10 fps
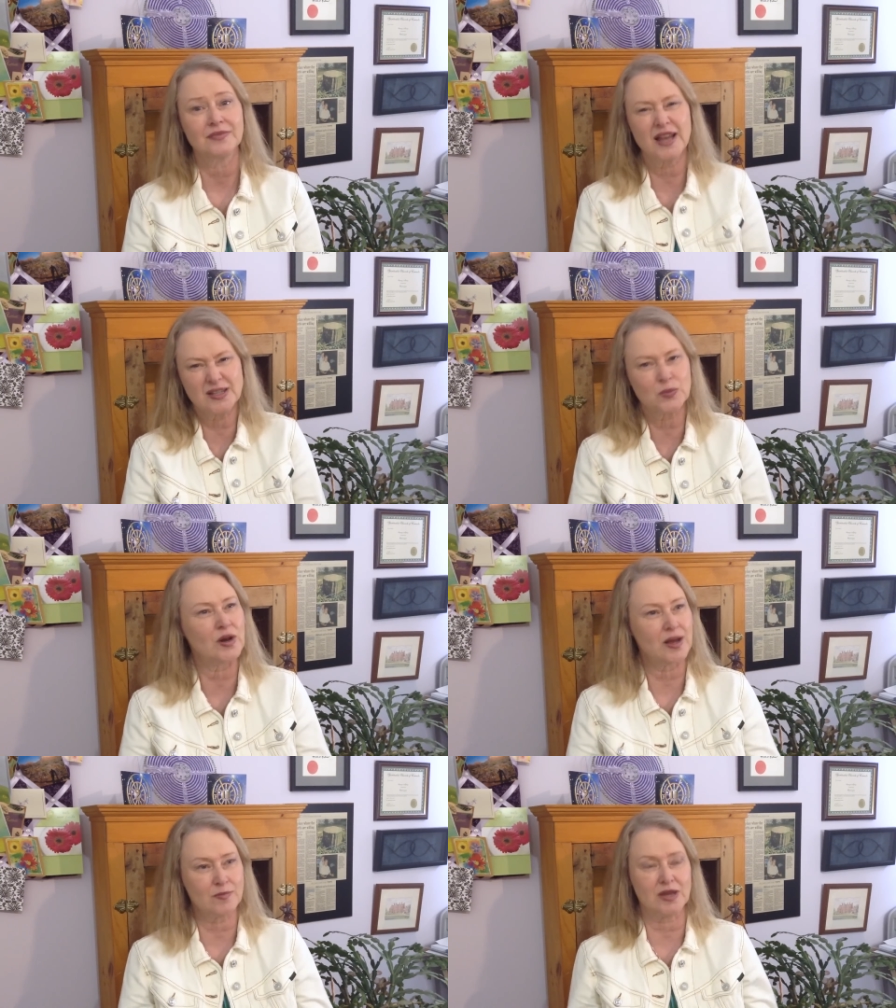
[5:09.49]
That's
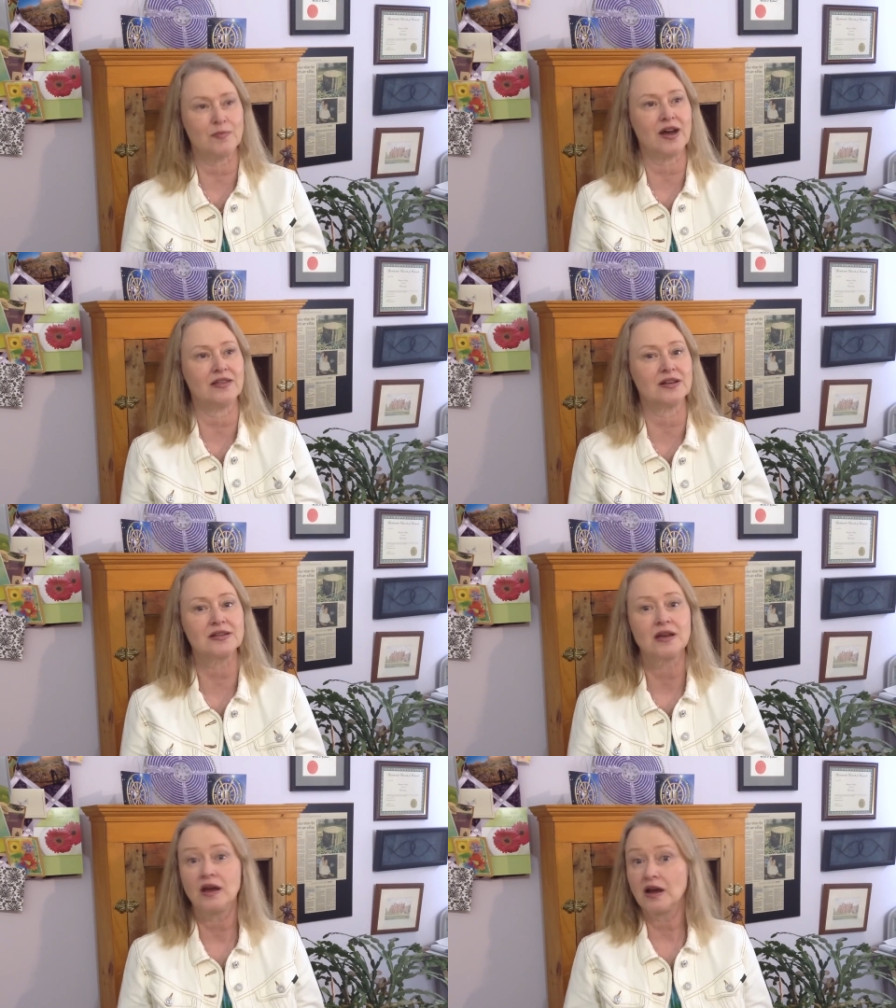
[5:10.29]
what I mean by
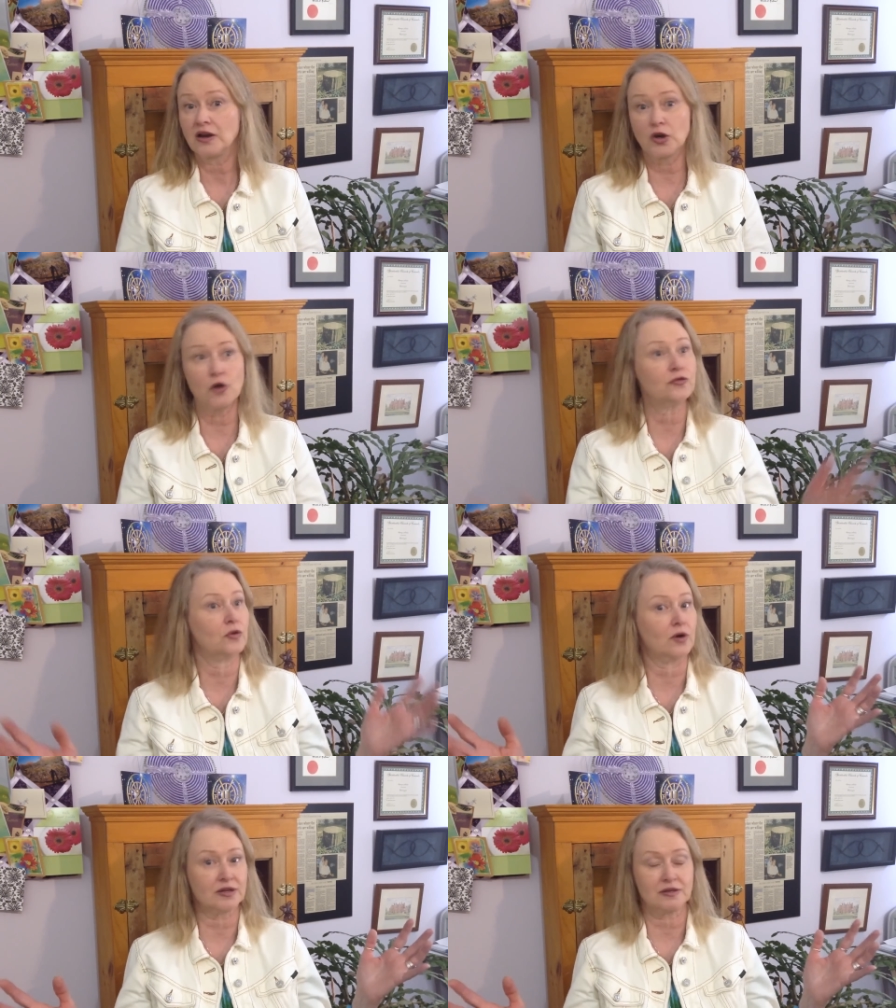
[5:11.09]
this. Go
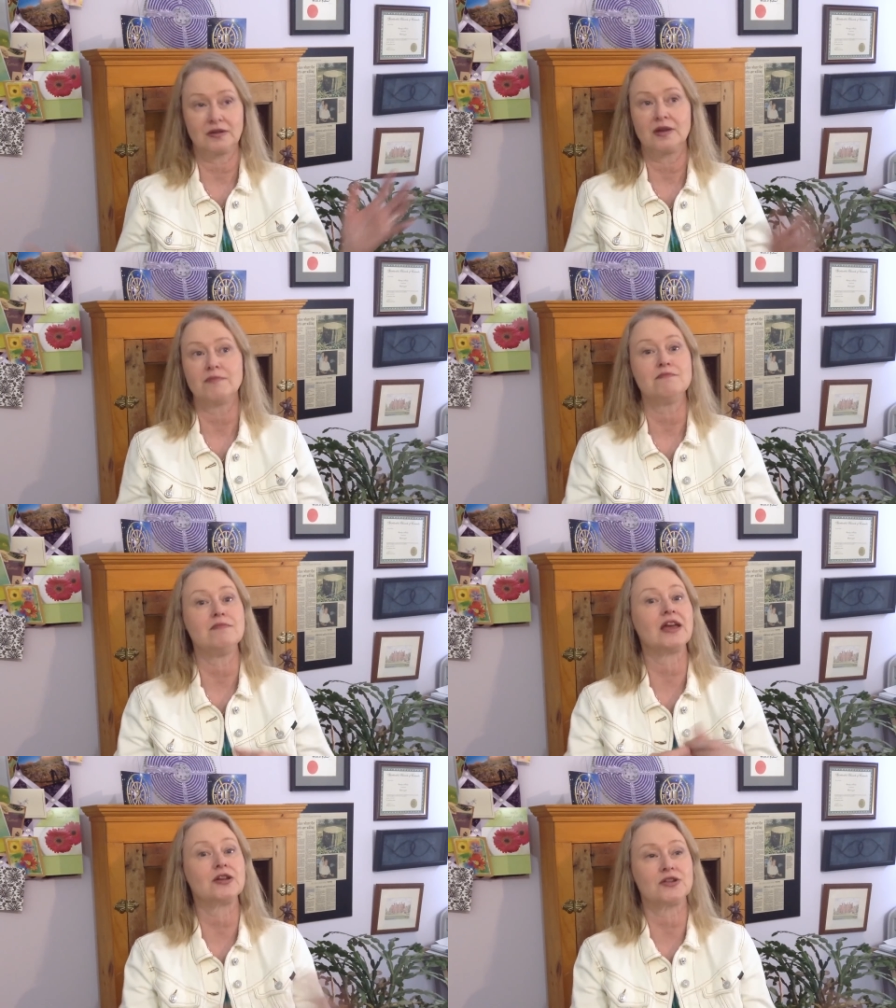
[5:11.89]
for it.
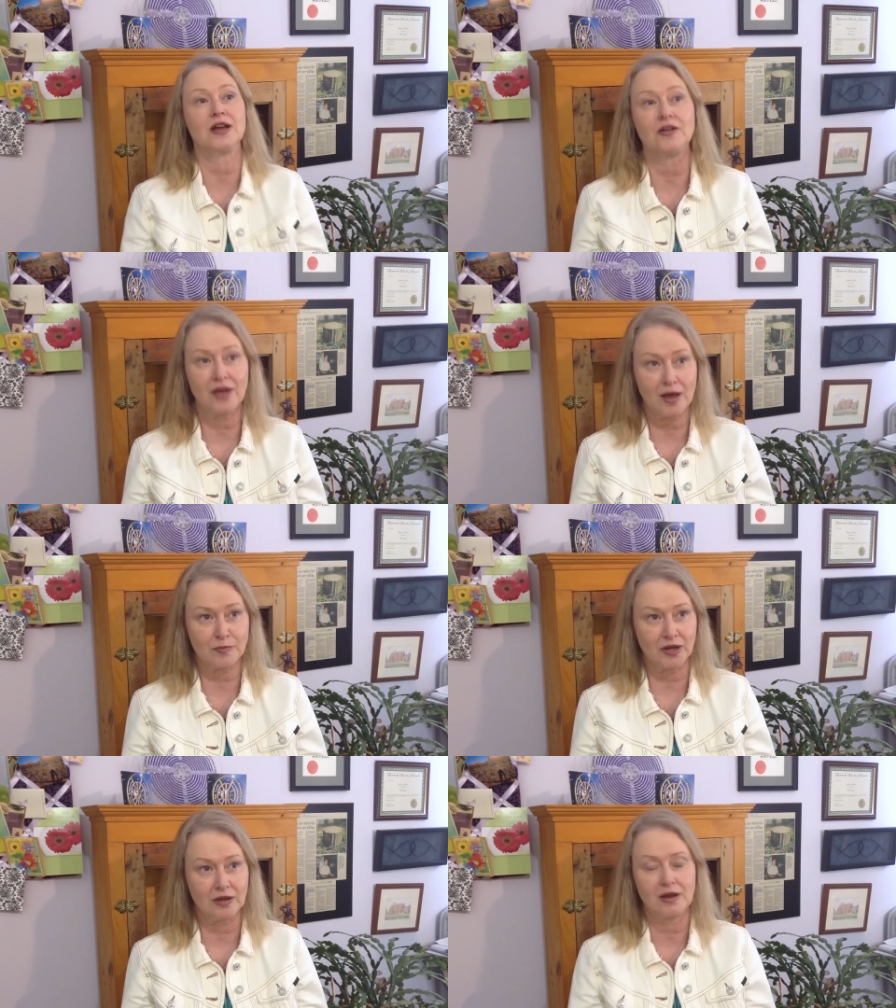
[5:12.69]
Make yourself
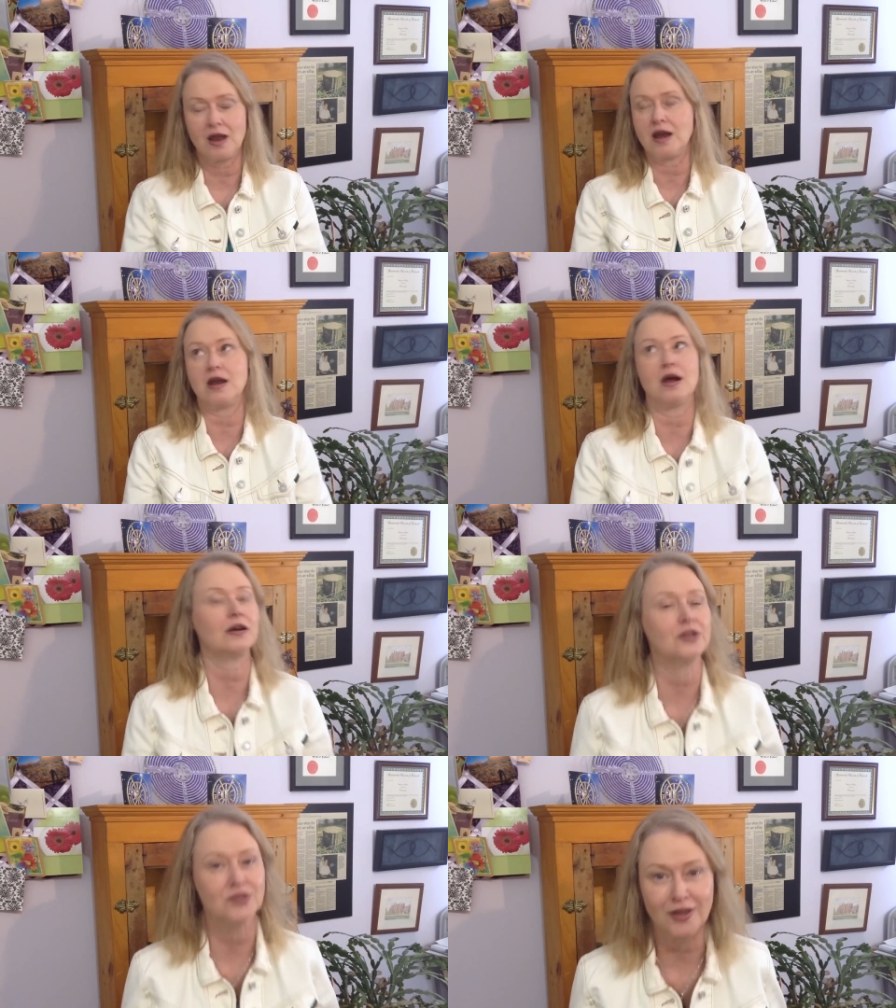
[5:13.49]
happy.
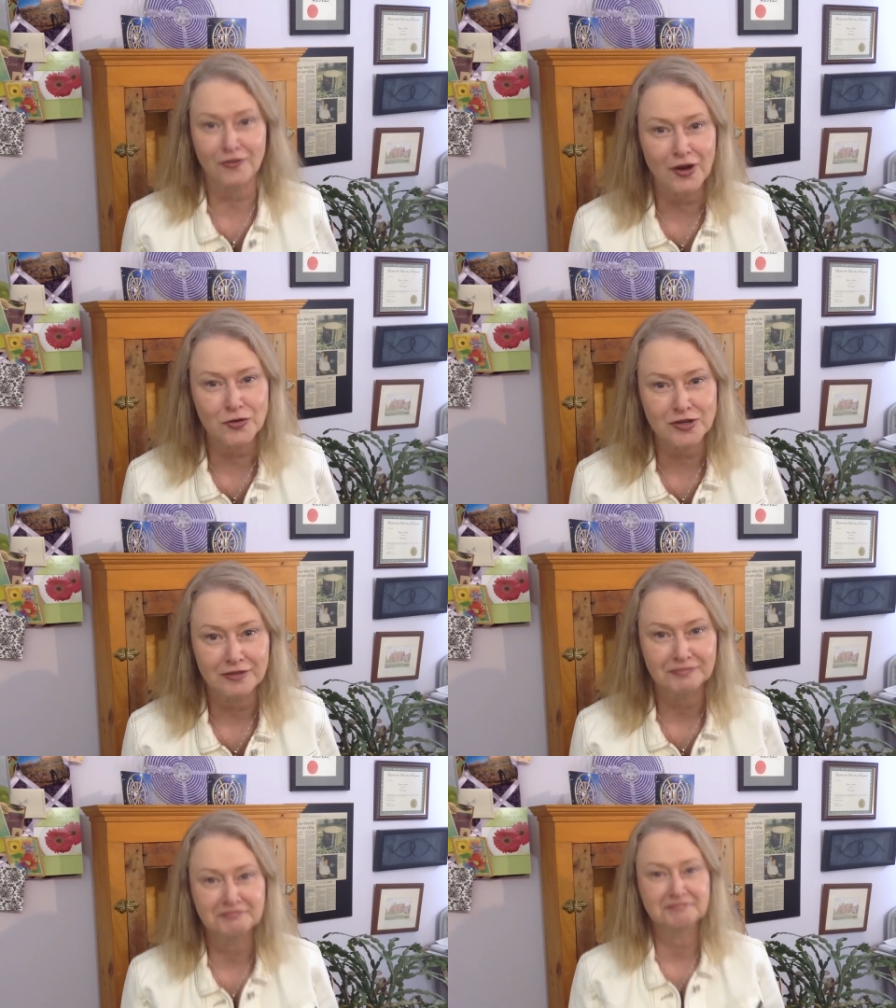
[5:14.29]
Knock yourself out.
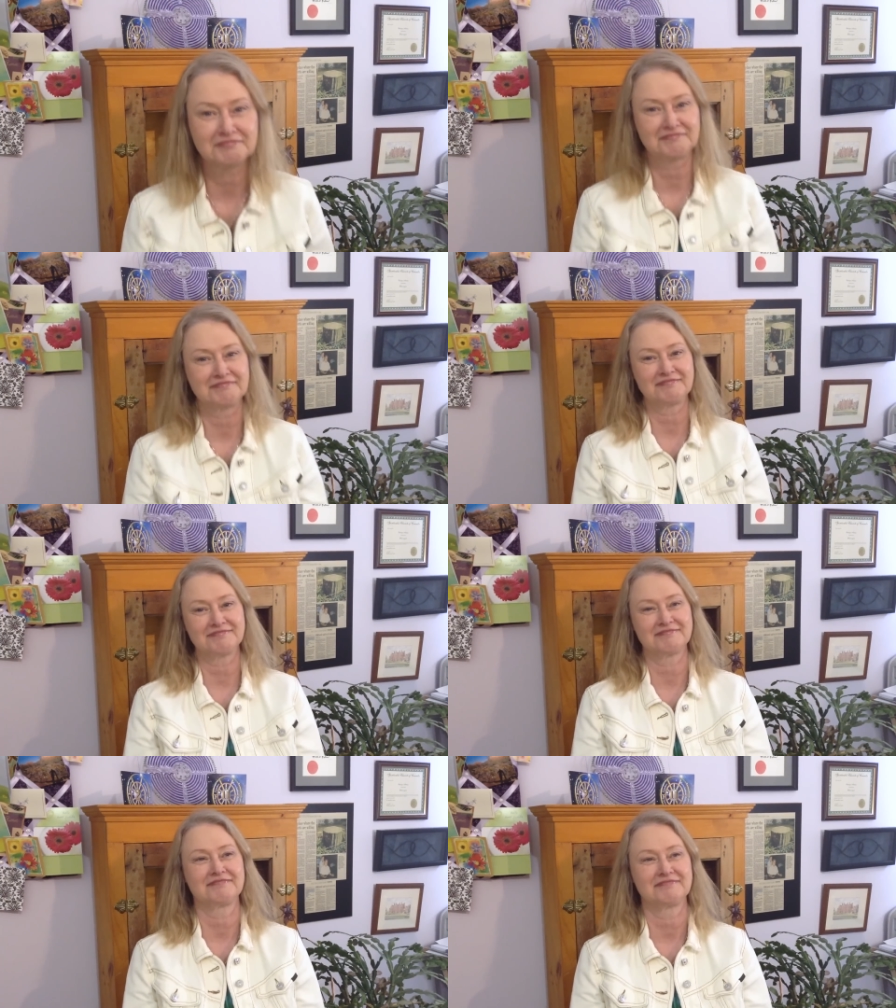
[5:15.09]

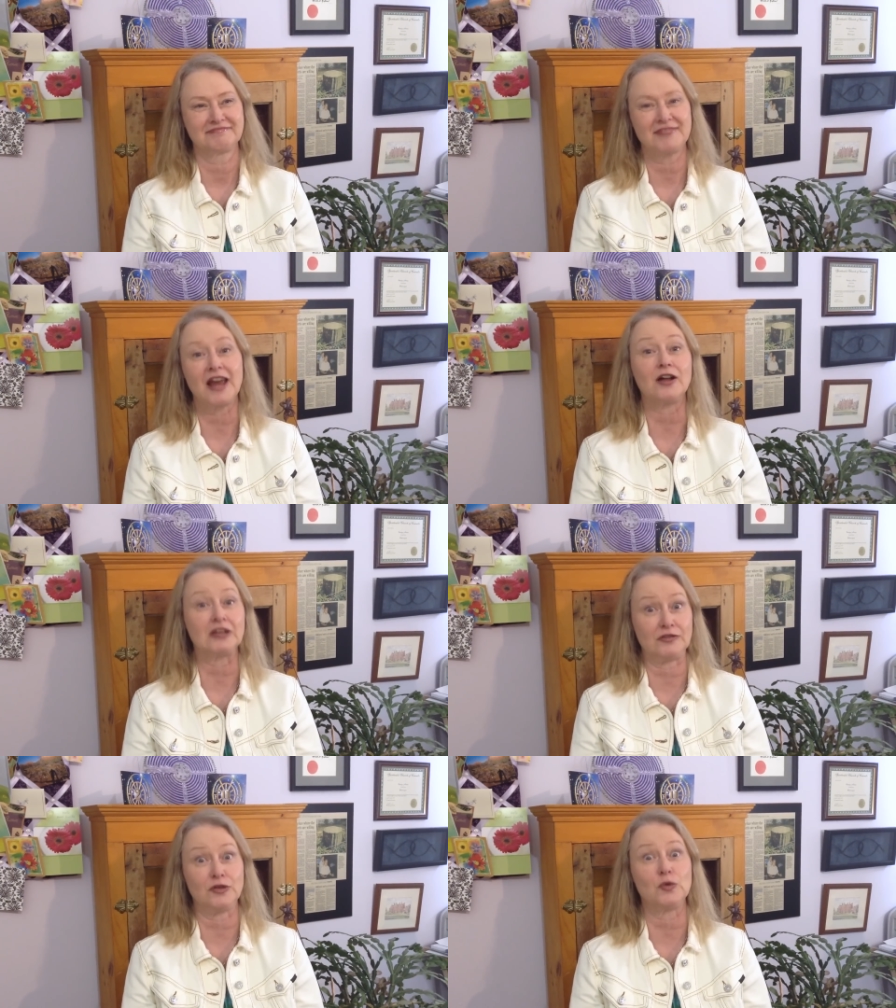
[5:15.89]
And I'll
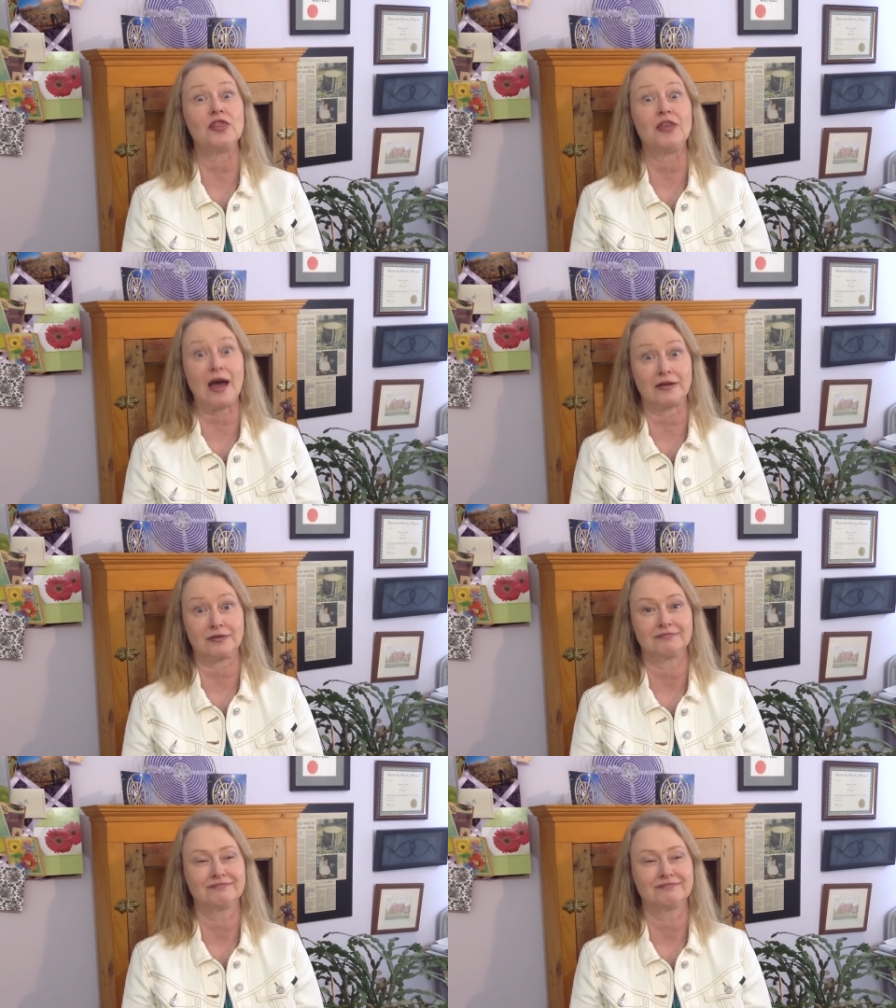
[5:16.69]
leave you with that.